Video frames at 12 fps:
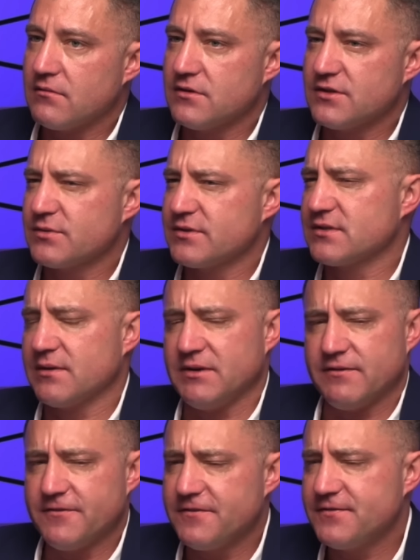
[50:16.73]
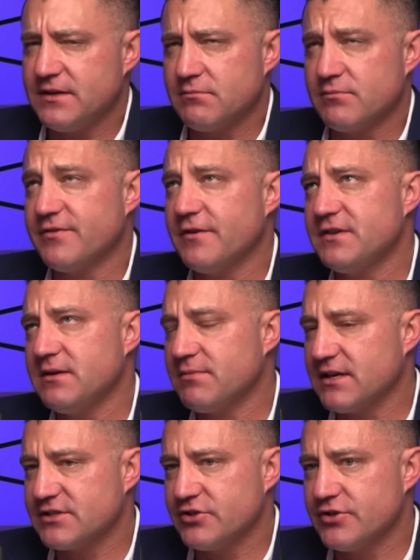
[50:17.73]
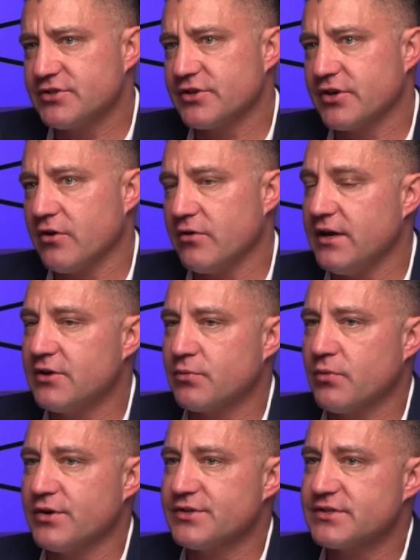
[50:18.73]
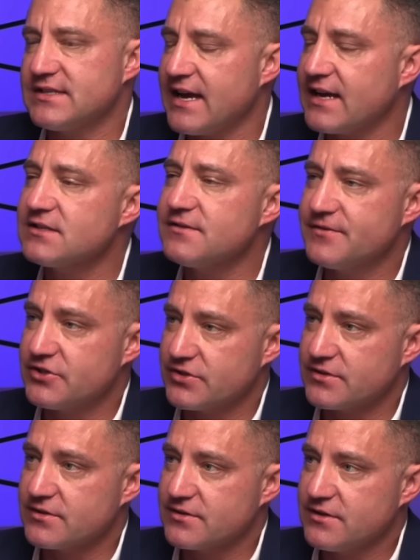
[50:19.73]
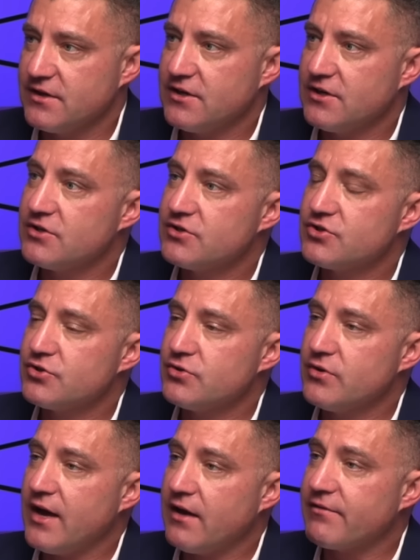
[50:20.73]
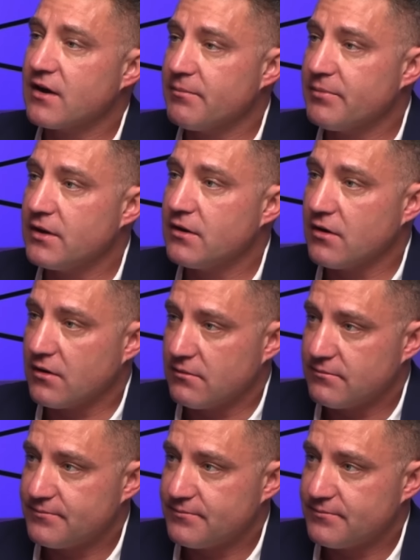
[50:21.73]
This was, 15 plus years ago, it was tax efficient to have a company car.